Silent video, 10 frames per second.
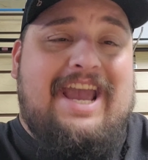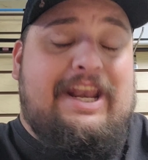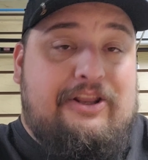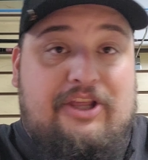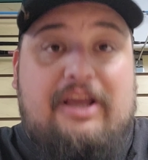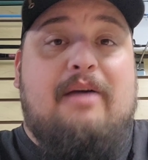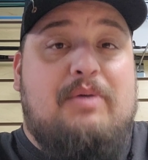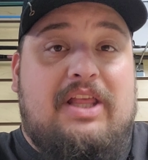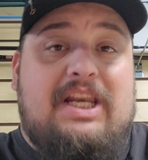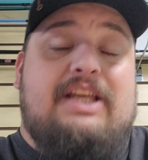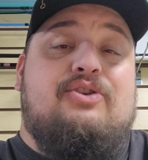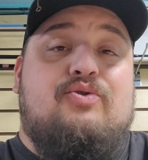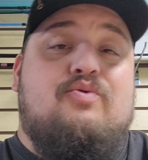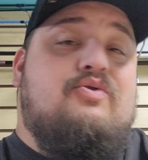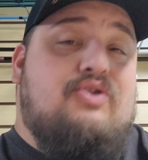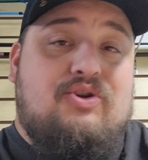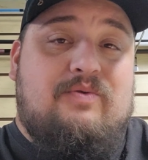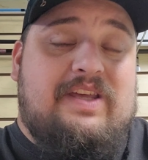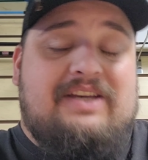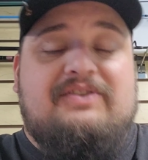and the ability to do
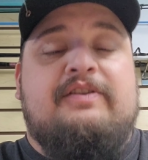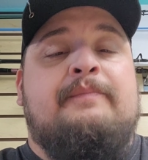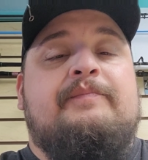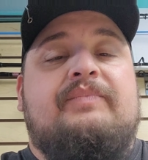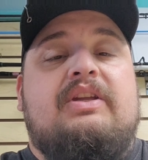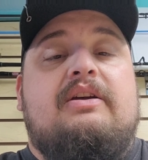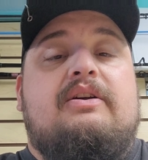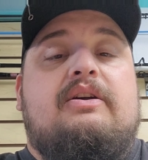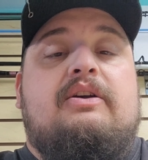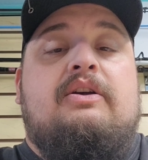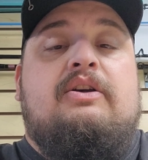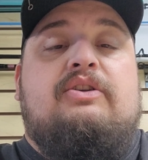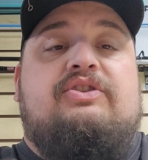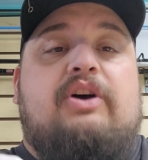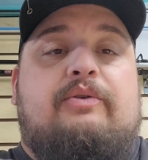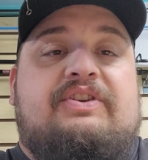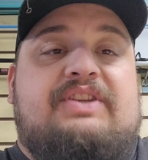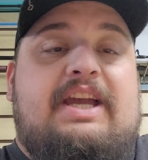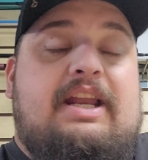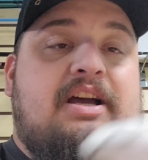this. So the
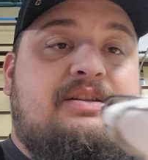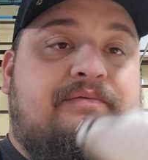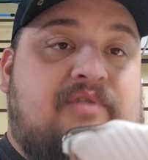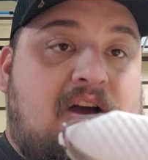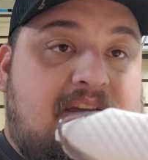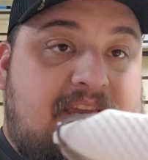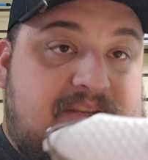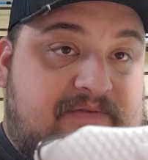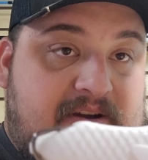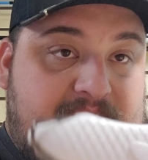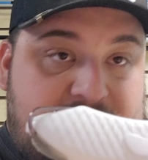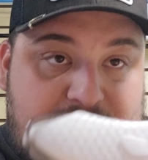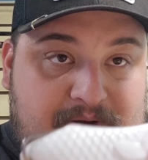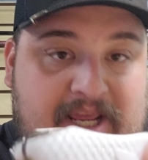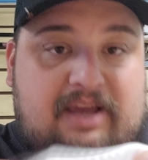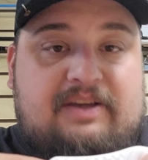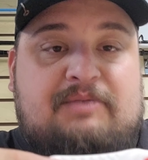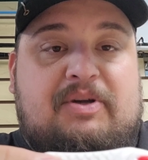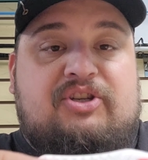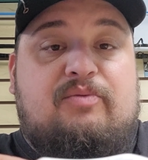Snakehead Custom Frog is very unique,
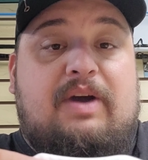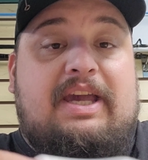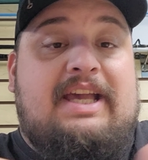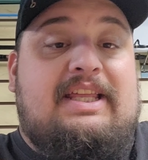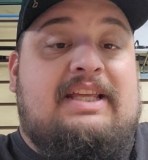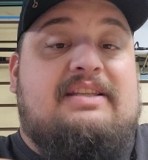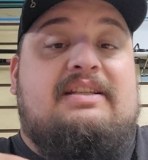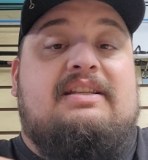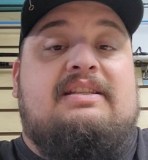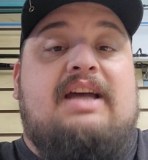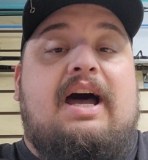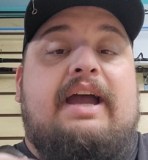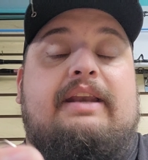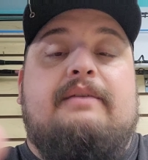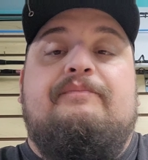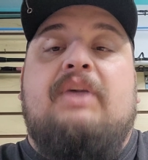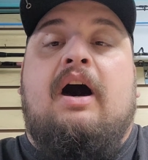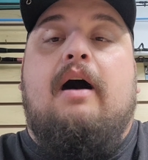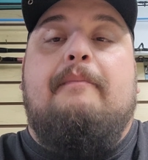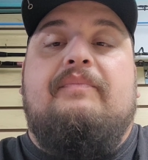especially the way it is designed.
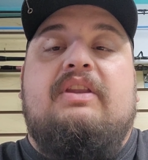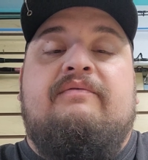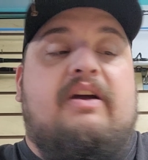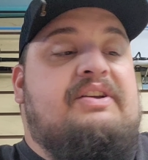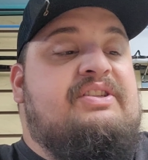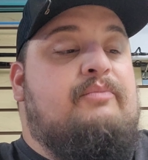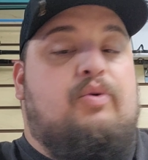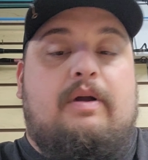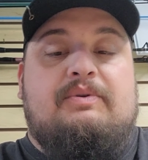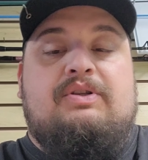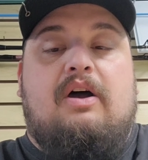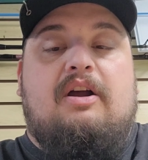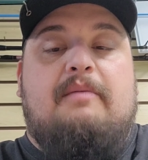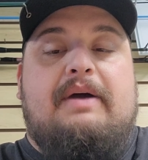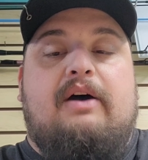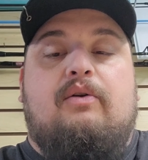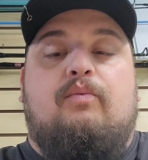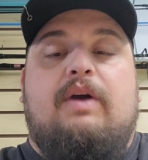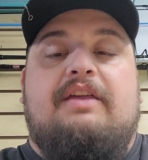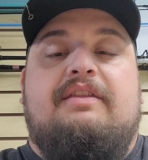Very similar to what I was talking about
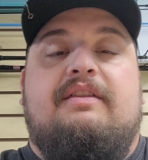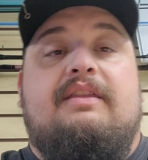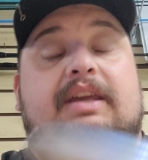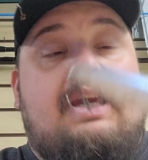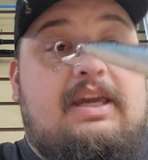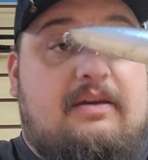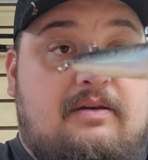with the